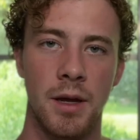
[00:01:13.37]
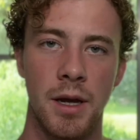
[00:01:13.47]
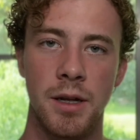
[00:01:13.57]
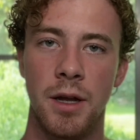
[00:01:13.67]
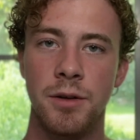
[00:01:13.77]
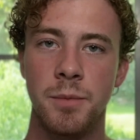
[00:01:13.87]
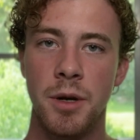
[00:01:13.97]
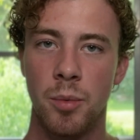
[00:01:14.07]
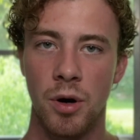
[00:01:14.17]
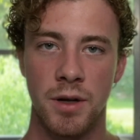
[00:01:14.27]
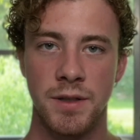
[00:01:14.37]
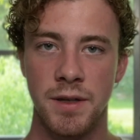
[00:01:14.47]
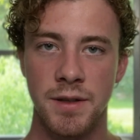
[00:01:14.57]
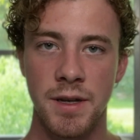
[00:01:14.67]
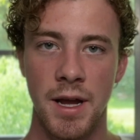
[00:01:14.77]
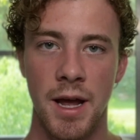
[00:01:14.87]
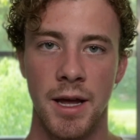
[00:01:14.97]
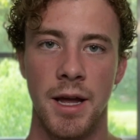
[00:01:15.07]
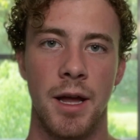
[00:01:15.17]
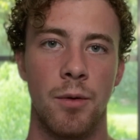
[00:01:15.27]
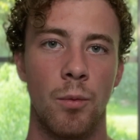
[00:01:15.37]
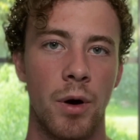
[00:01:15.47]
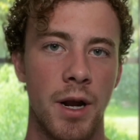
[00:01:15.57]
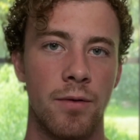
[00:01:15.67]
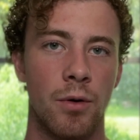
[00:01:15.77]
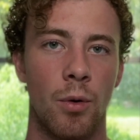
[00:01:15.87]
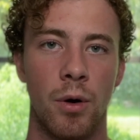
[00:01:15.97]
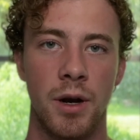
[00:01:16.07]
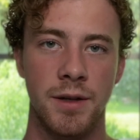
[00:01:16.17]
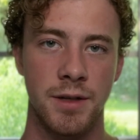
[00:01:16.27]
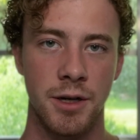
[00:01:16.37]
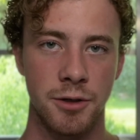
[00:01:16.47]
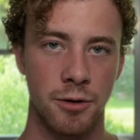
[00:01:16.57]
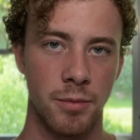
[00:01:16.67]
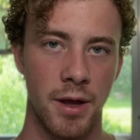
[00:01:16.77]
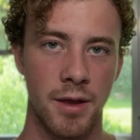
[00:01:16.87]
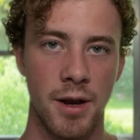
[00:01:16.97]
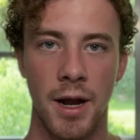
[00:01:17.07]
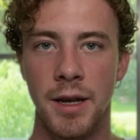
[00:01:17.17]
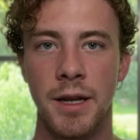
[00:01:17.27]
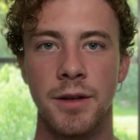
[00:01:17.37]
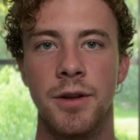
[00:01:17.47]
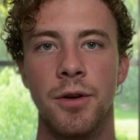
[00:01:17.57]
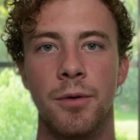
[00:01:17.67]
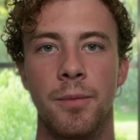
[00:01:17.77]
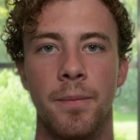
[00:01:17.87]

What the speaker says: It allows me to process the day in whatever organizational method I need to.